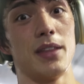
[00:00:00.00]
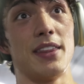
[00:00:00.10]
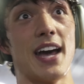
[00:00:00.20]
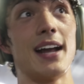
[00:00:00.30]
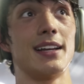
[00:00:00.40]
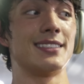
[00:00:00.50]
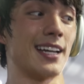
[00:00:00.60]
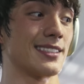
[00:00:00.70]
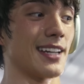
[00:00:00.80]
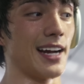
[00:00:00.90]
that
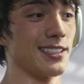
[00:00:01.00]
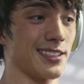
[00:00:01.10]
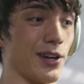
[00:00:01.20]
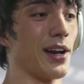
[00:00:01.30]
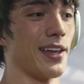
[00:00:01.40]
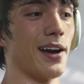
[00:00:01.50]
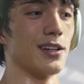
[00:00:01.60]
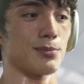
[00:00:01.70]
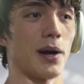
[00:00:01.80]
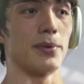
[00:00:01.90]
intensity I just did right there
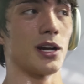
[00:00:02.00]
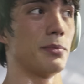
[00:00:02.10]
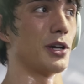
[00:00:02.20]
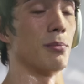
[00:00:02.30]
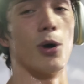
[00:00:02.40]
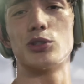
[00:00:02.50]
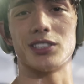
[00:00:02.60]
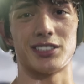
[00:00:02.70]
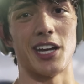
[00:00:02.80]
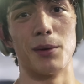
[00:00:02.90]
is probably going to be your most
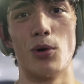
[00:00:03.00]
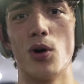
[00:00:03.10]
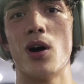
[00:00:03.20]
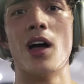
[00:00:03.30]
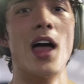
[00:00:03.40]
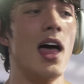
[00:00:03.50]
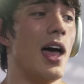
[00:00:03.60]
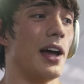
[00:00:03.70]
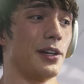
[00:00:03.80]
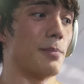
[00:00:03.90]
sustainable
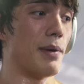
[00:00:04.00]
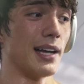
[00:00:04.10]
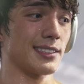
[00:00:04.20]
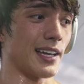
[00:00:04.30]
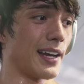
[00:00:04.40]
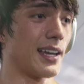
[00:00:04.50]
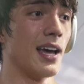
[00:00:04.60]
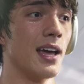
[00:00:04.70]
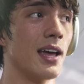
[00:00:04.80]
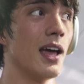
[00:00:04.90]
and your best, like,
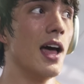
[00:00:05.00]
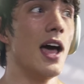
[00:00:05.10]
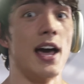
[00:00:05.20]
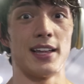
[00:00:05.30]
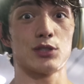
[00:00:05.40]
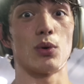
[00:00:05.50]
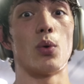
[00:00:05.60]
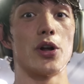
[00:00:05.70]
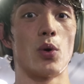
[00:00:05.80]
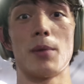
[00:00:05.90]
and that's where
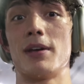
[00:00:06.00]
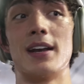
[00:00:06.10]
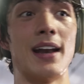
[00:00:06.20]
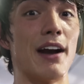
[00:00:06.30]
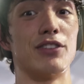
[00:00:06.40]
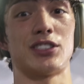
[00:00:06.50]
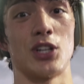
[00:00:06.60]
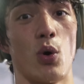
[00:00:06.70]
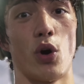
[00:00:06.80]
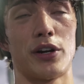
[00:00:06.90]
you want to be in every
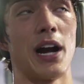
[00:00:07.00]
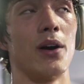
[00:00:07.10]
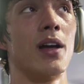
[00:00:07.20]
single workout.